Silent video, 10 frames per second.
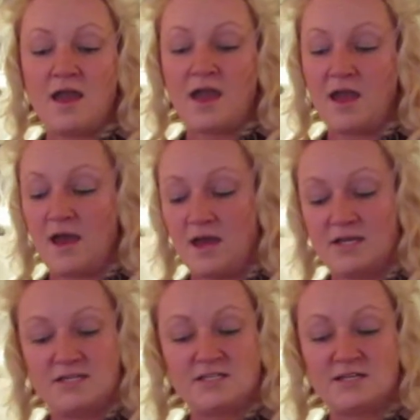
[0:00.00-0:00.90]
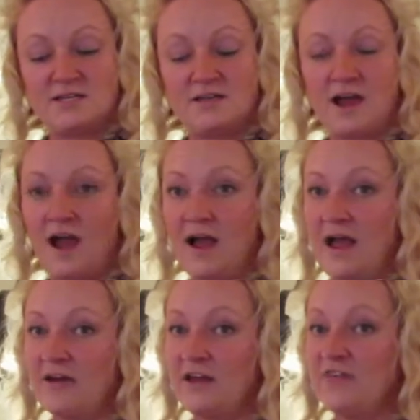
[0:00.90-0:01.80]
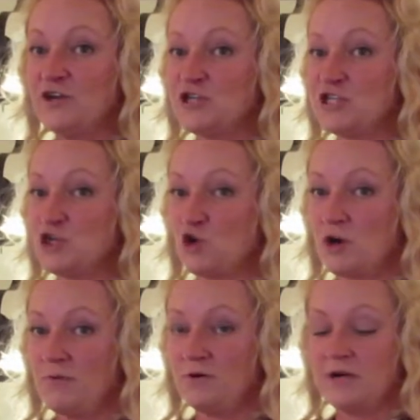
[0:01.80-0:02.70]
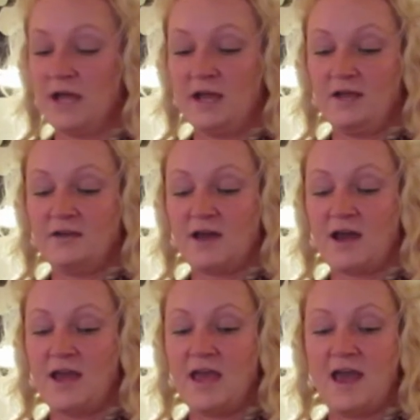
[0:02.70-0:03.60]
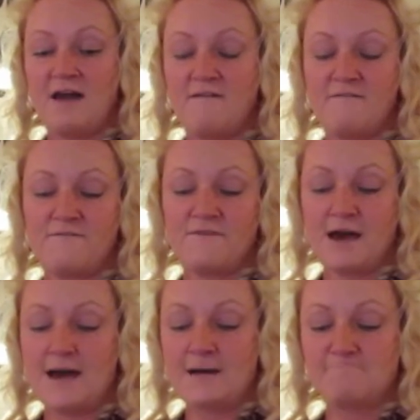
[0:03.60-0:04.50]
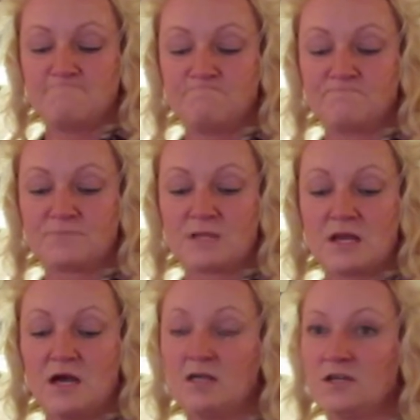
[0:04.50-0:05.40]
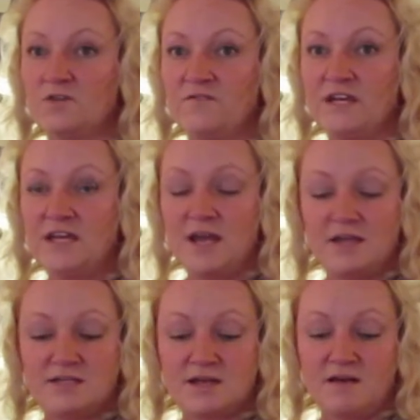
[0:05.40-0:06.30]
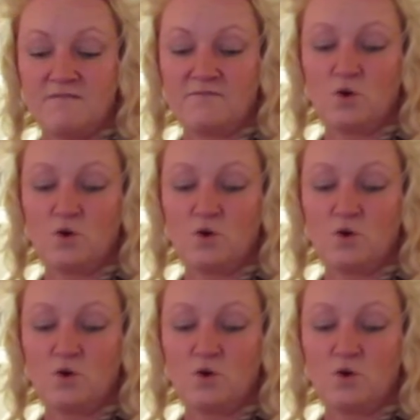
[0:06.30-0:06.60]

And they're just adorable. And I have a little vignette of